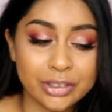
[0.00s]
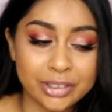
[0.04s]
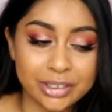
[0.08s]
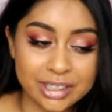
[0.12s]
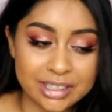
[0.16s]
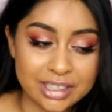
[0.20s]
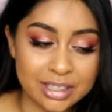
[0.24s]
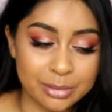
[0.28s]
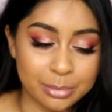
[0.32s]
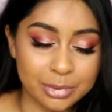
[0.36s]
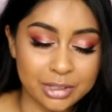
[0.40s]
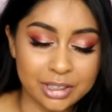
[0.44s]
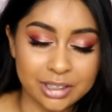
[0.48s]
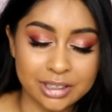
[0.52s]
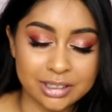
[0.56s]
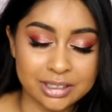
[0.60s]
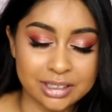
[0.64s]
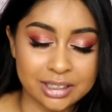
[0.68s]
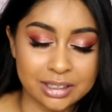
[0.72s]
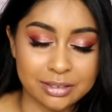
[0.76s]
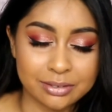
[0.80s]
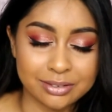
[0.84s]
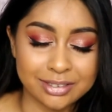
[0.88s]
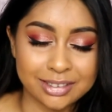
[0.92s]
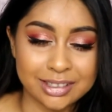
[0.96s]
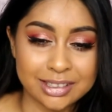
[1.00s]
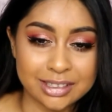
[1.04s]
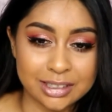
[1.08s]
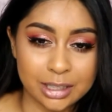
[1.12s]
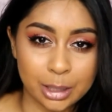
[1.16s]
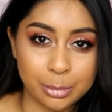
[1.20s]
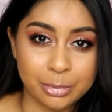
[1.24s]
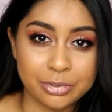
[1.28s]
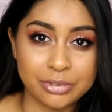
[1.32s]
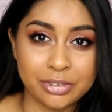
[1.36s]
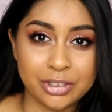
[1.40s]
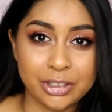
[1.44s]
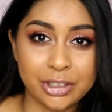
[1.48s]
guys have been asking for this type
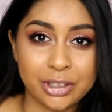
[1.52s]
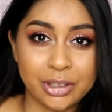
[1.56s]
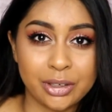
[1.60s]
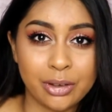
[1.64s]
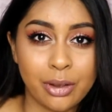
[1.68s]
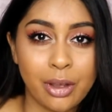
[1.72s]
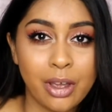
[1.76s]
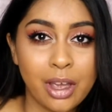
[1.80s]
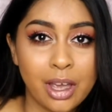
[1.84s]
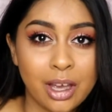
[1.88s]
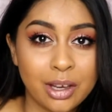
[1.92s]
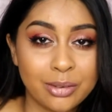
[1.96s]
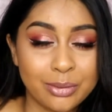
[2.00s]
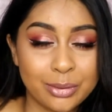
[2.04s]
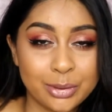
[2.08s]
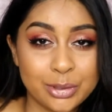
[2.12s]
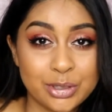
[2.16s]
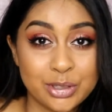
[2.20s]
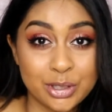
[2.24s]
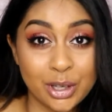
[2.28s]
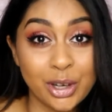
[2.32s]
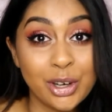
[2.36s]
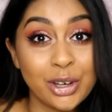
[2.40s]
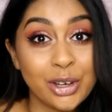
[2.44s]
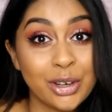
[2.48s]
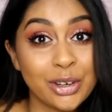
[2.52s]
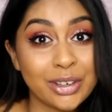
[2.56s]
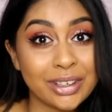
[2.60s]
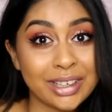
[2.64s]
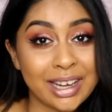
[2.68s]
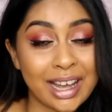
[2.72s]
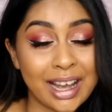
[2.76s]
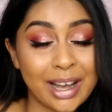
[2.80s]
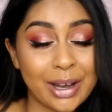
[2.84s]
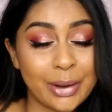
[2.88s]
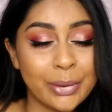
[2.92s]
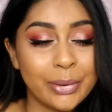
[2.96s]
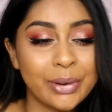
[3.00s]
of video for so long
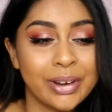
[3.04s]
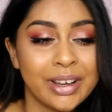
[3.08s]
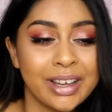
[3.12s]
now.